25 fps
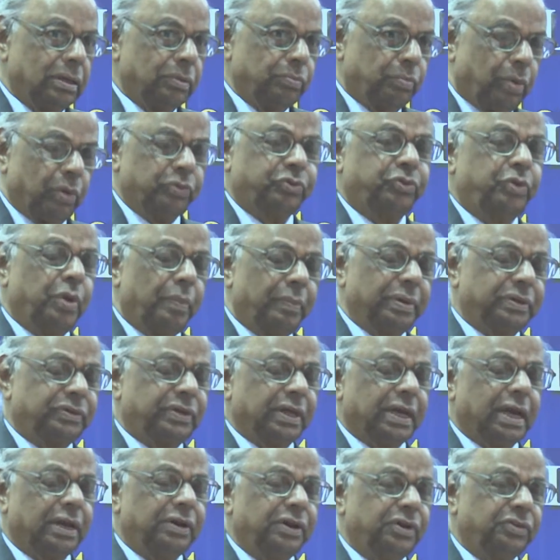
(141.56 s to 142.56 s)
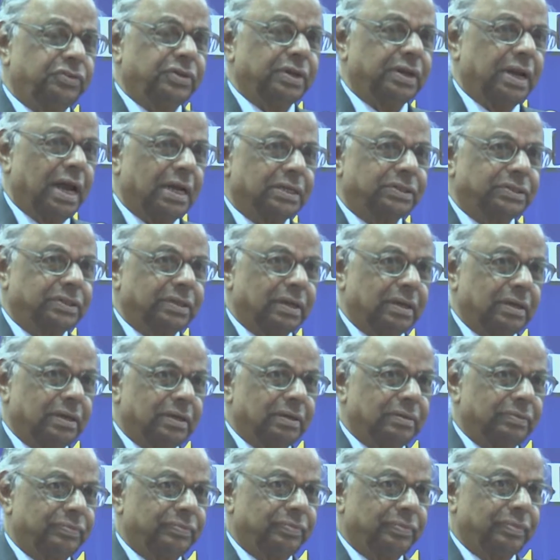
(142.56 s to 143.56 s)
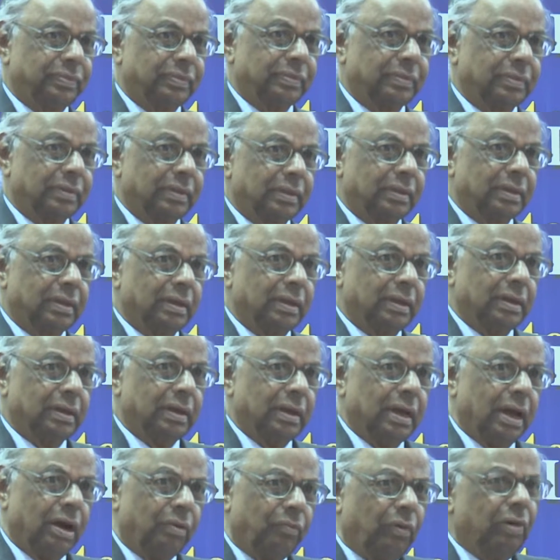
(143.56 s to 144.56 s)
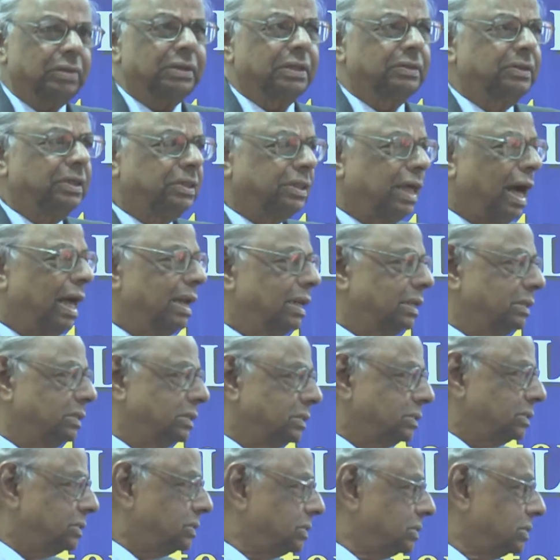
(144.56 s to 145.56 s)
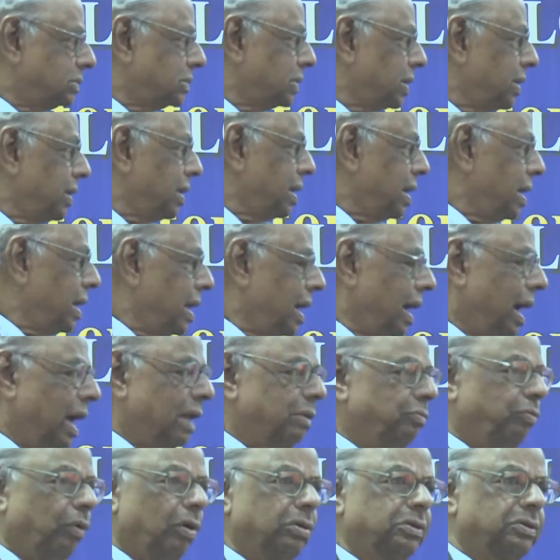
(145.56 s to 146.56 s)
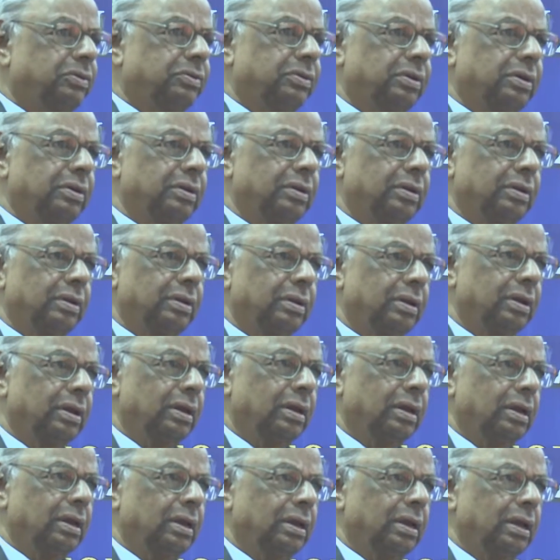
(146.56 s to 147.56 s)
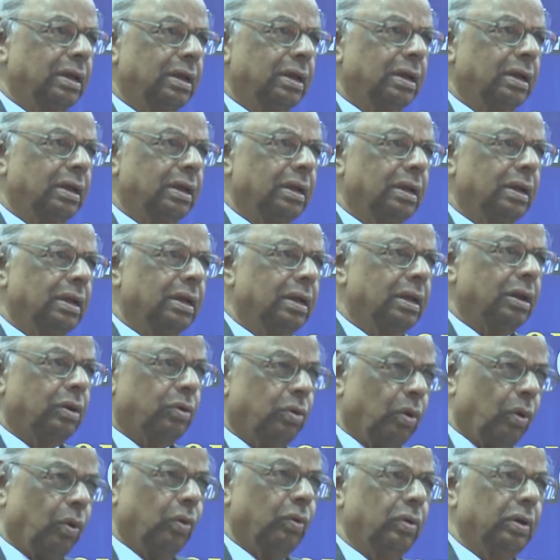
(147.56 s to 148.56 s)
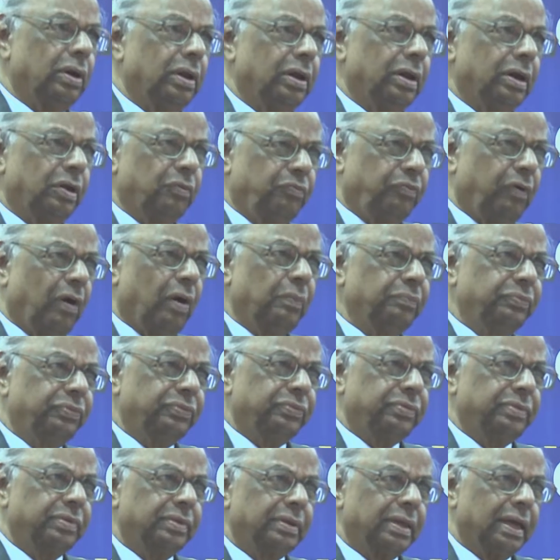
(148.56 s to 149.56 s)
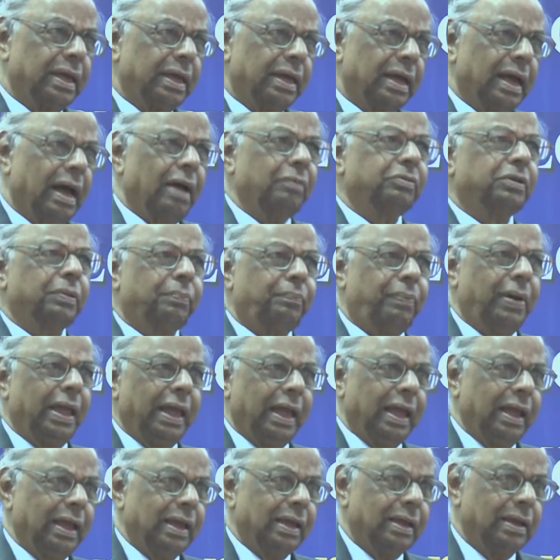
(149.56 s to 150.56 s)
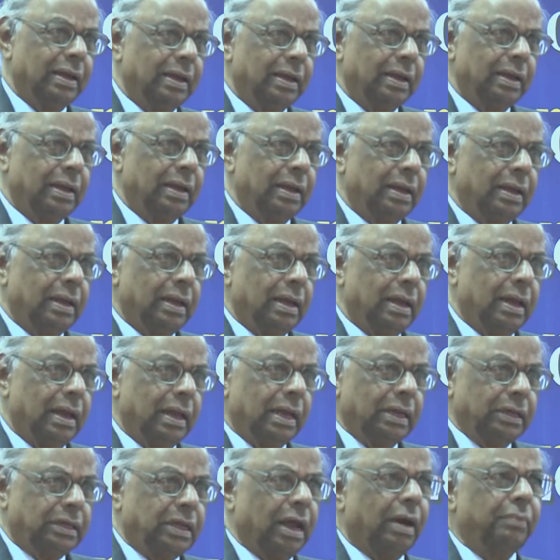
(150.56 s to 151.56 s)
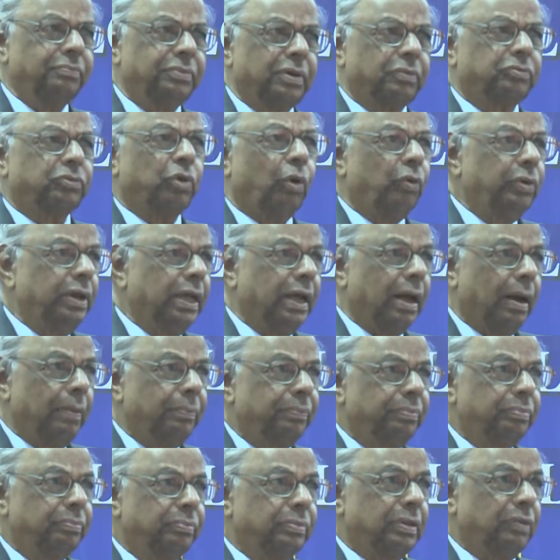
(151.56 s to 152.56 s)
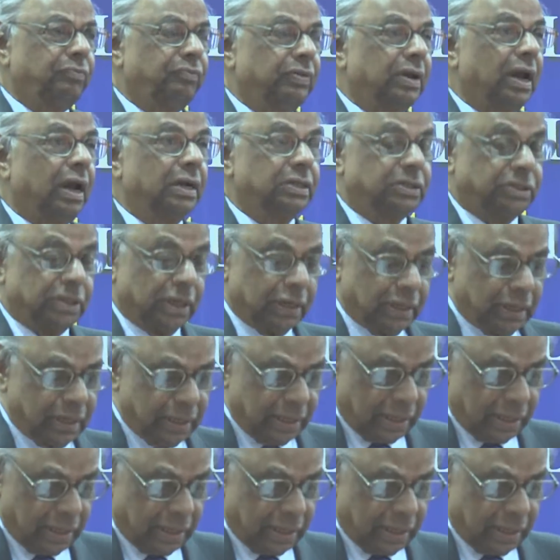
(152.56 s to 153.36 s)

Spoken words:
both domestic and international, what are the challenges and what role reforms have to play in terms of toning up the financial